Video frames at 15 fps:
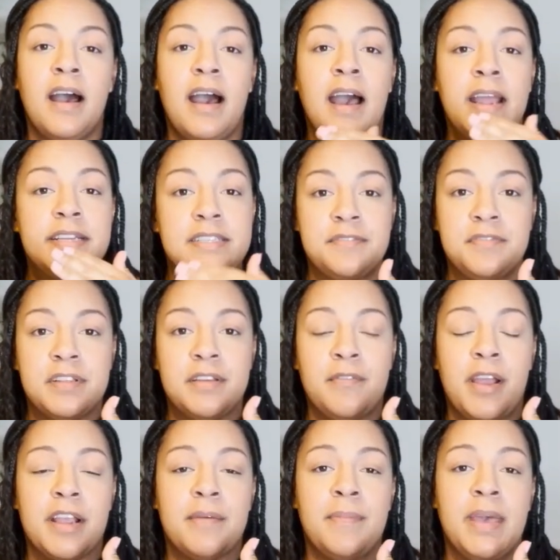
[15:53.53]
I definitely
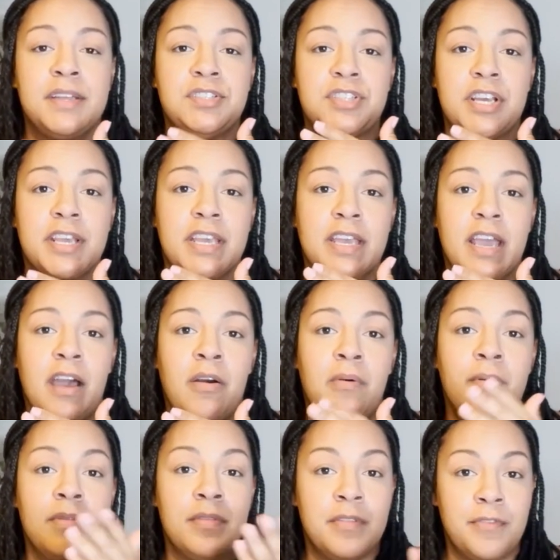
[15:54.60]
recommend checking out
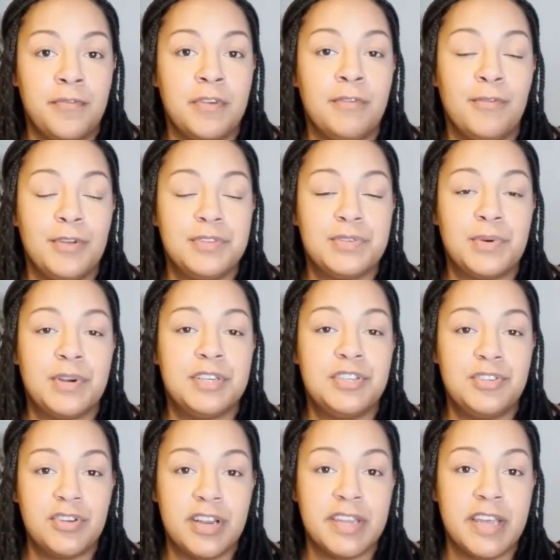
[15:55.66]
the free resource,
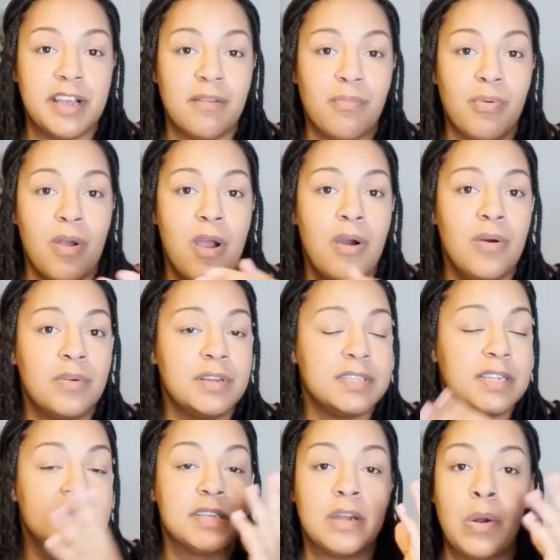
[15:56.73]
Train Like a Pro, because
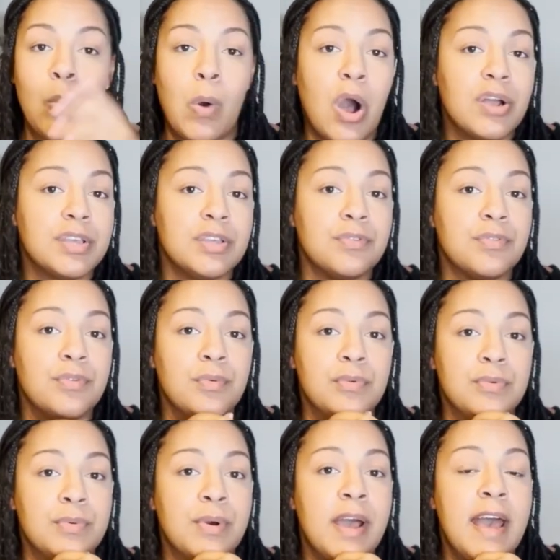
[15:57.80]
it's going to walk you
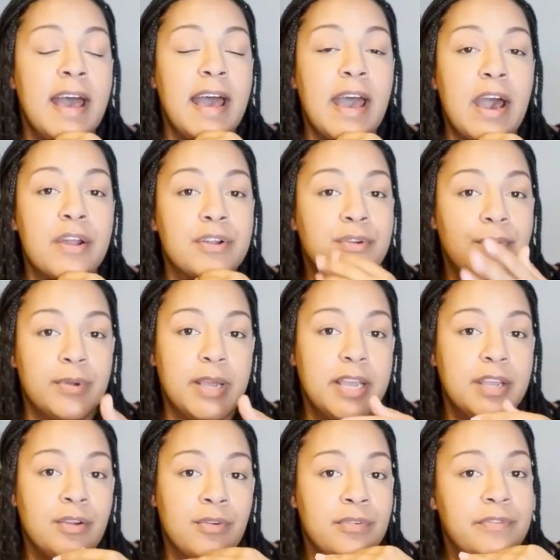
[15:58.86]
through how to
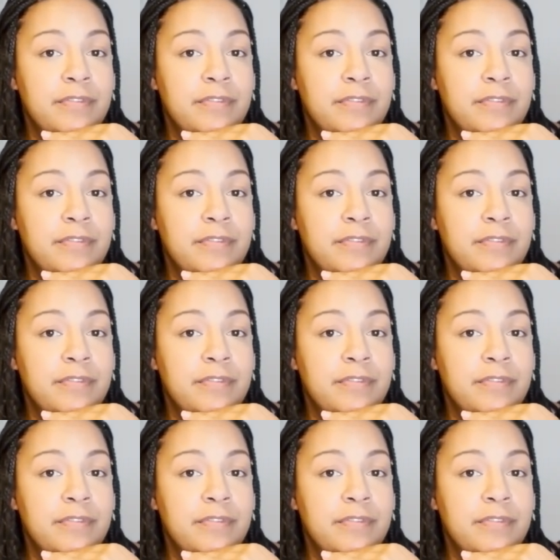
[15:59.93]
create your own